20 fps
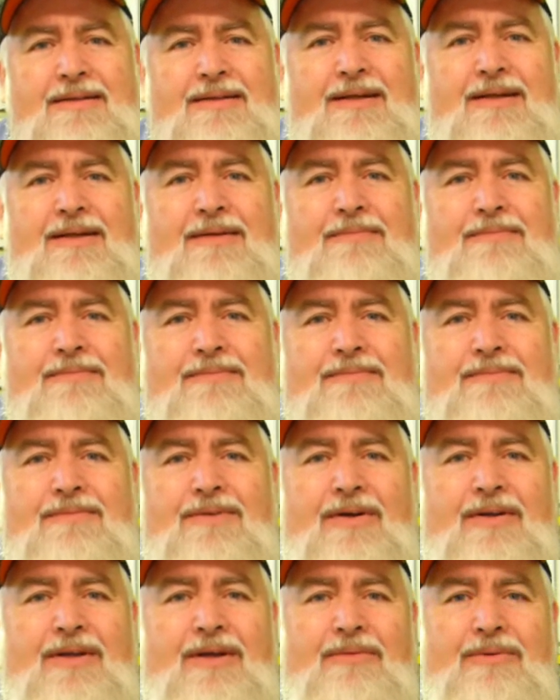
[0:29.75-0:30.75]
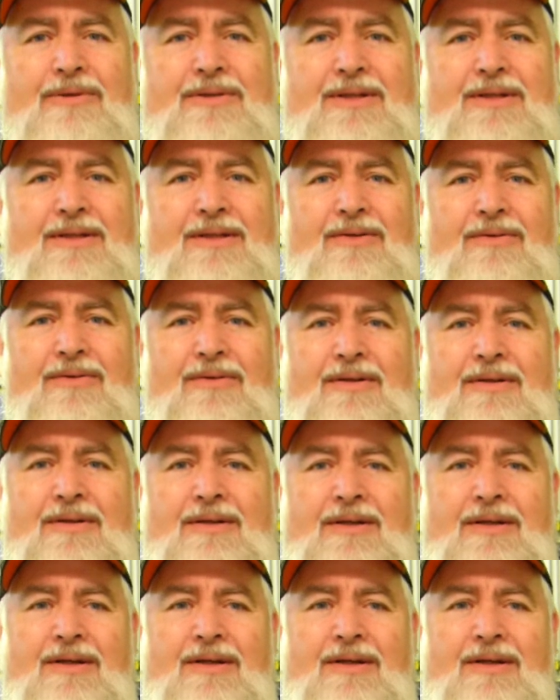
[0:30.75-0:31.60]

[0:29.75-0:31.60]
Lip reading: I think we're sitting on